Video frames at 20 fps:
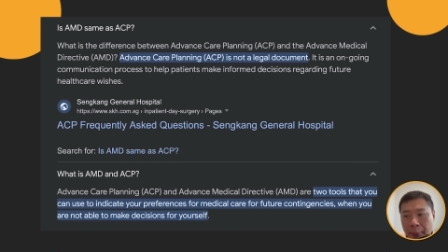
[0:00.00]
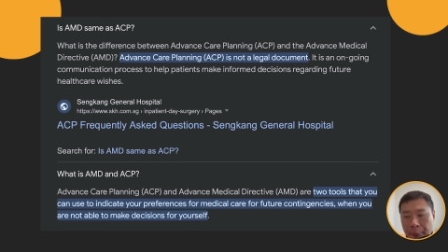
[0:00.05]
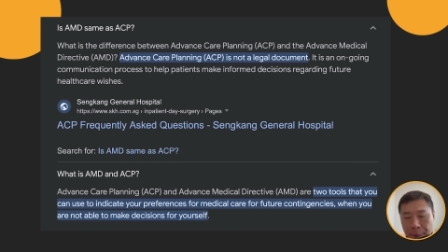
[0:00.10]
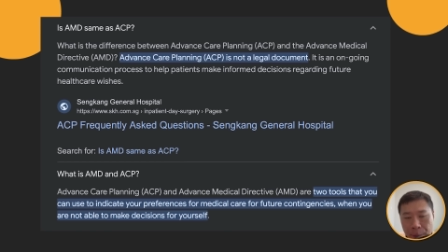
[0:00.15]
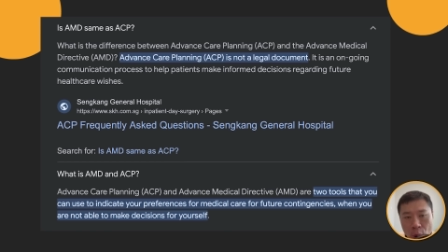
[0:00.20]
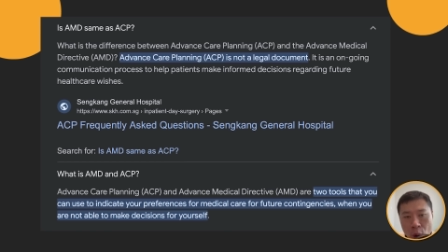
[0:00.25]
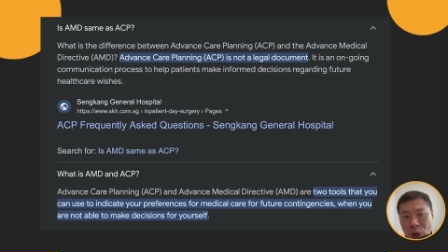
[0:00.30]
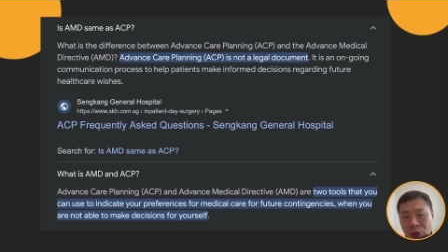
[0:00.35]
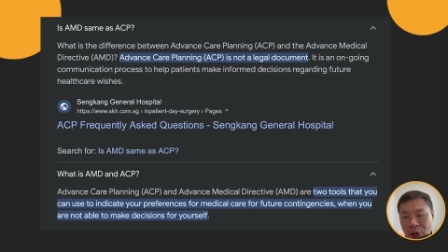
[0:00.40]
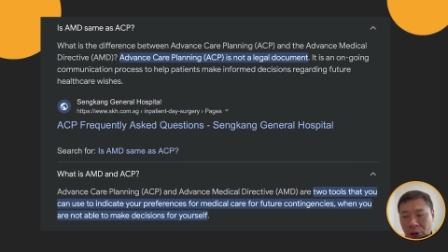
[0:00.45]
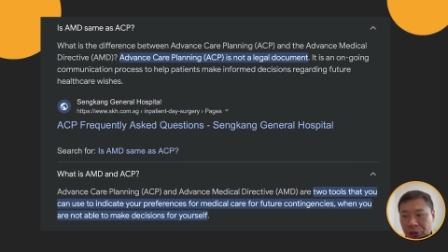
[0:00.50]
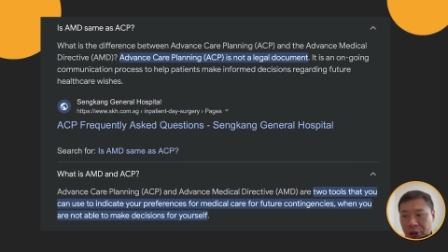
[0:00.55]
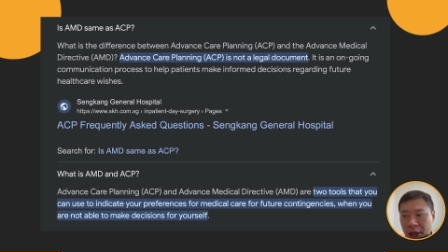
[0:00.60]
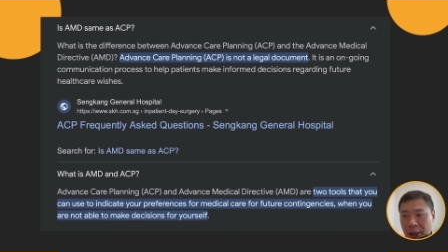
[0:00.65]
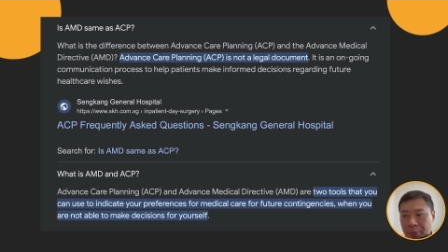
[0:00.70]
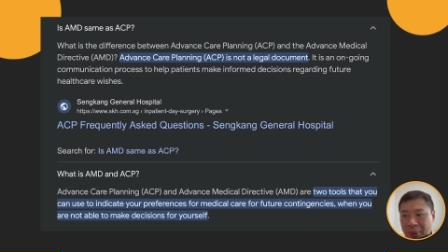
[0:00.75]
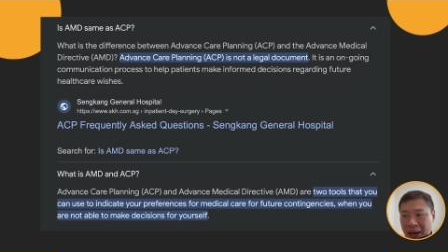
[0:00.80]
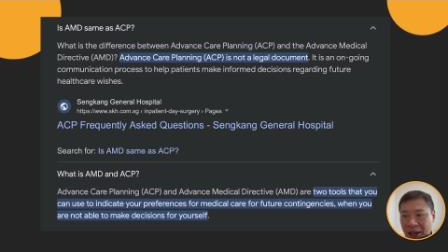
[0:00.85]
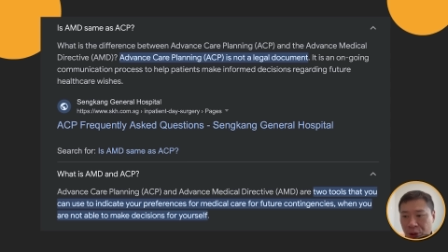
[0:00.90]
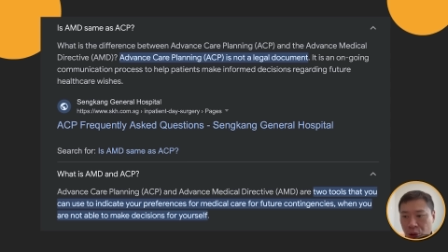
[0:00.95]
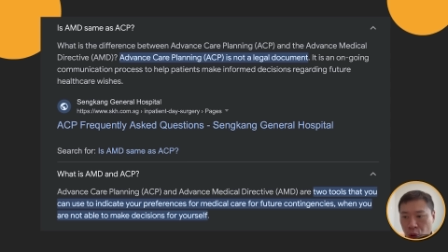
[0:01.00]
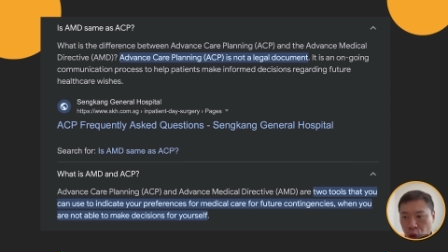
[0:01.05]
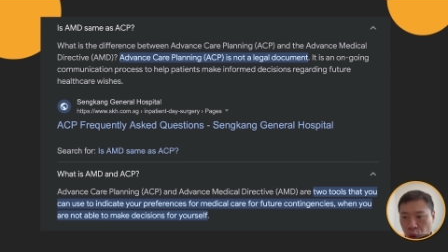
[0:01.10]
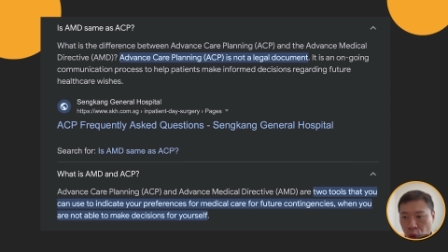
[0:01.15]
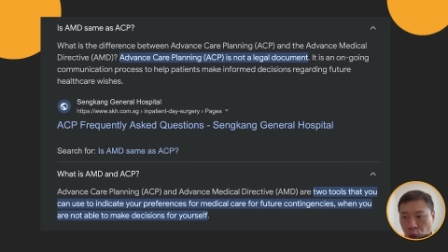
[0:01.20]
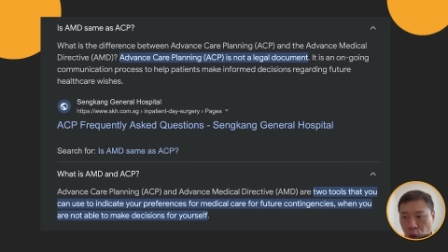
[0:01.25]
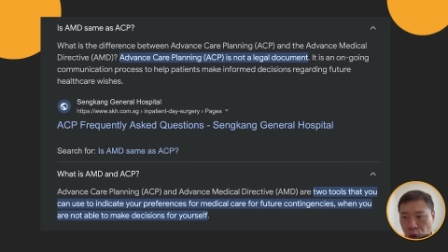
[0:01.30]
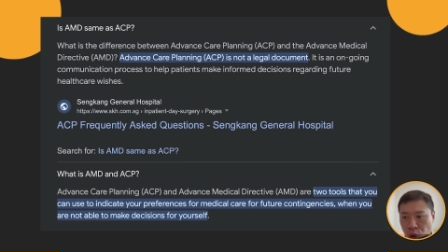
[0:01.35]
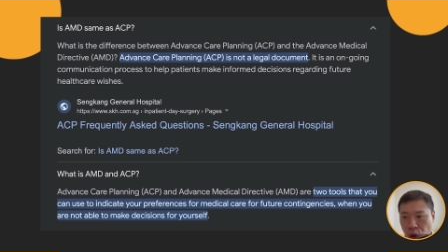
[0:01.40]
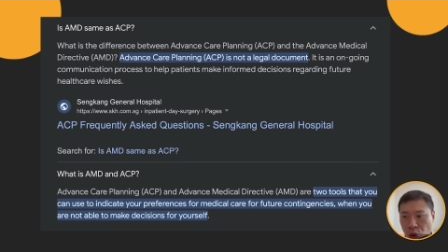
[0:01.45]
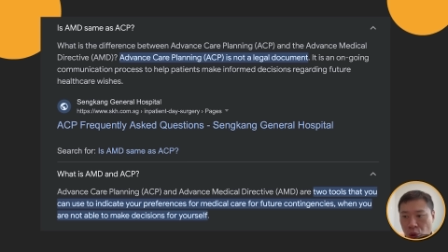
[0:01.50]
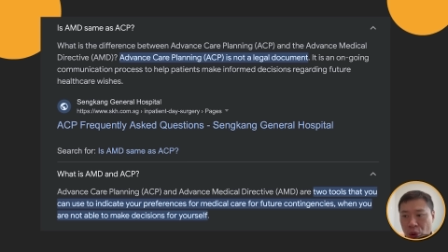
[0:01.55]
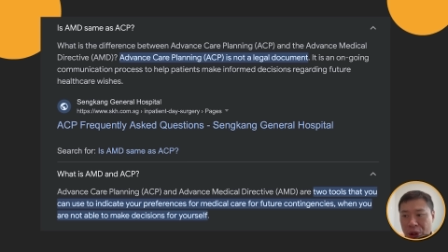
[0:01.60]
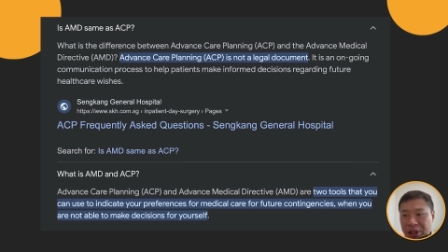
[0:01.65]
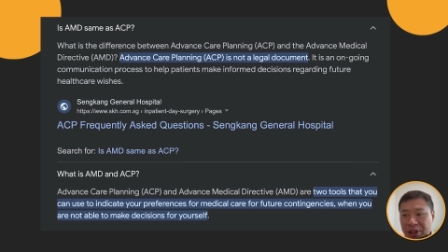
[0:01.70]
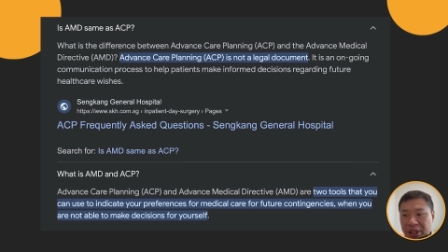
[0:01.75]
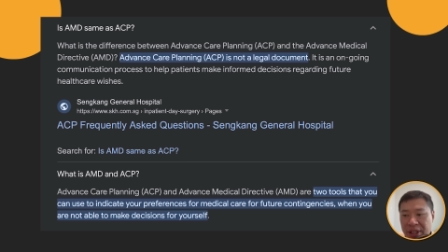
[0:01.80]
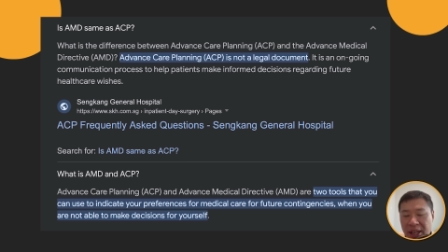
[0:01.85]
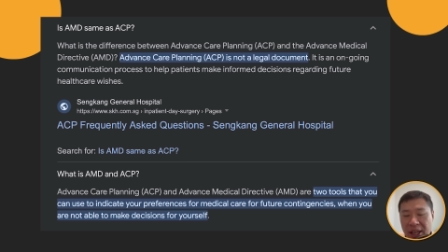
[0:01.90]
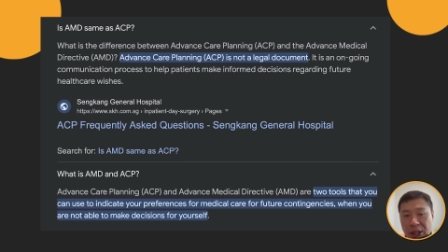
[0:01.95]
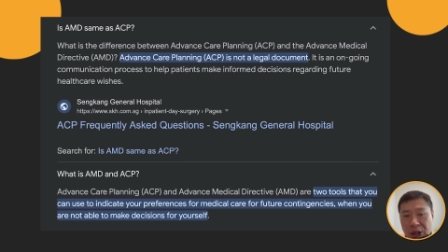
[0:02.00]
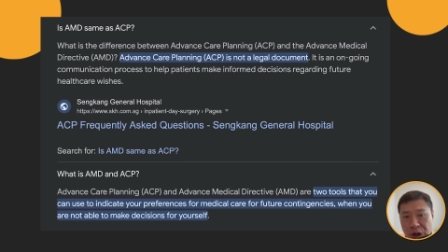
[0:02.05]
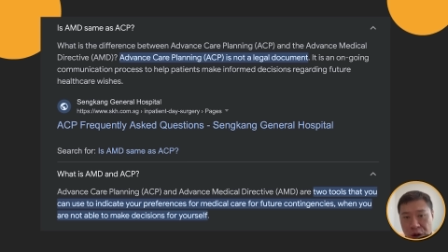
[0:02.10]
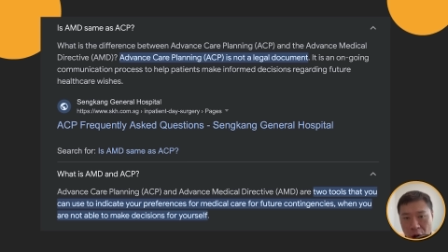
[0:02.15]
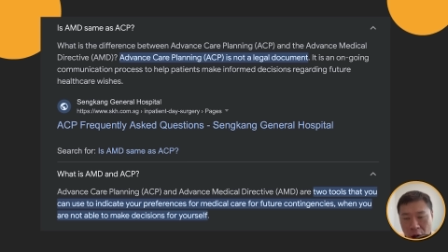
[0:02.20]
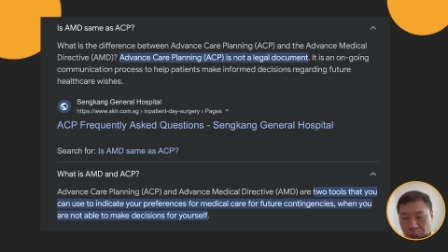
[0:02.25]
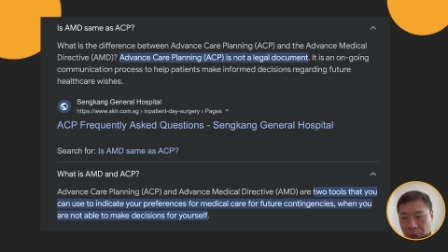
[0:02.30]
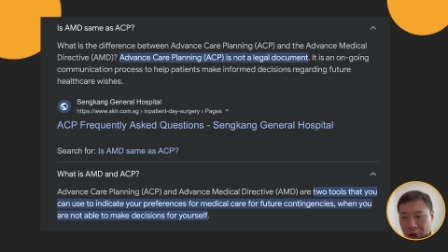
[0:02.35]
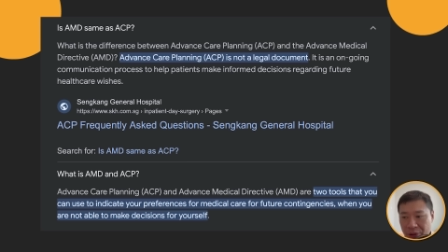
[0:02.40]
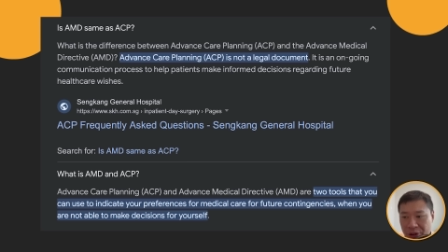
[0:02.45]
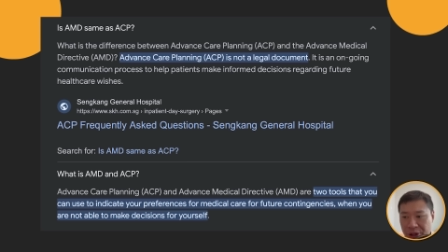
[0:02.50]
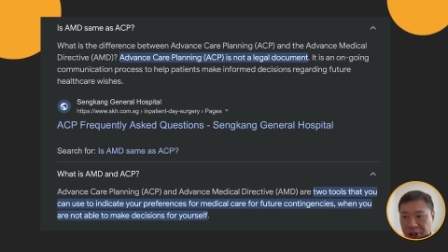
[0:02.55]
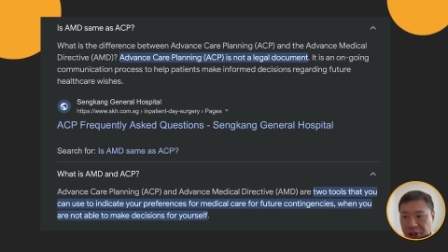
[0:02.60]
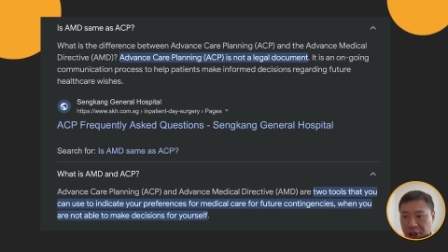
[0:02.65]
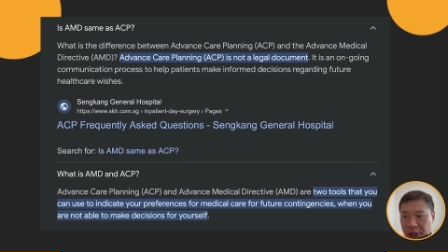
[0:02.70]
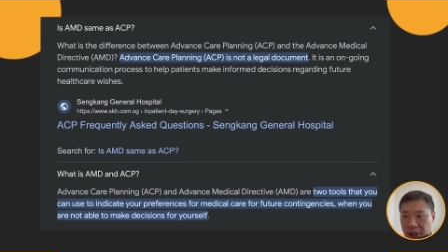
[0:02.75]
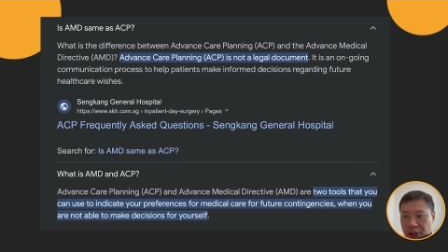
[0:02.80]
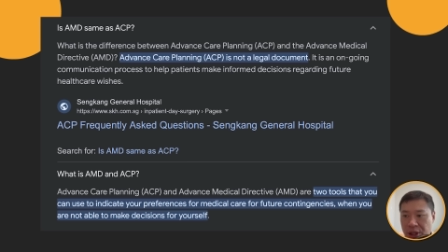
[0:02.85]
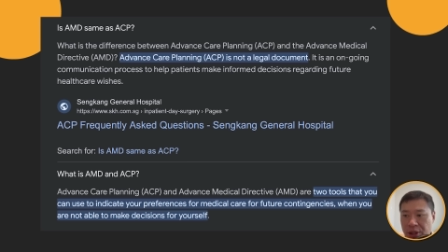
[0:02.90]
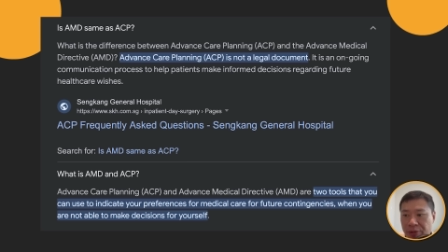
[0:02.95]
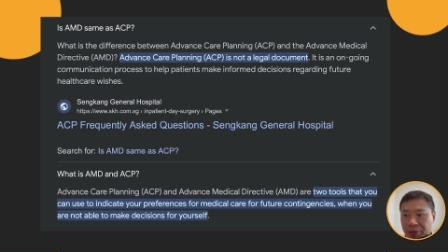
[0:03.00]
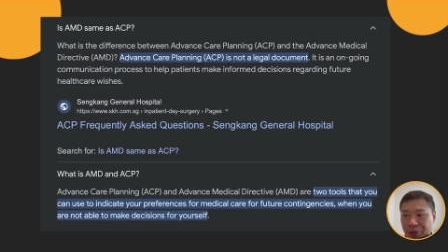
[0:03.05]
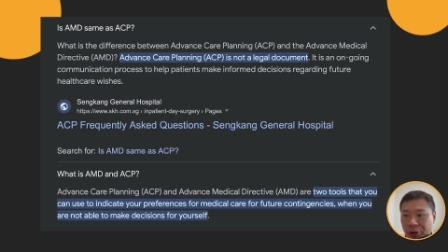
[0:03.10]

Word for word: Both of them are tools to indicate your preferences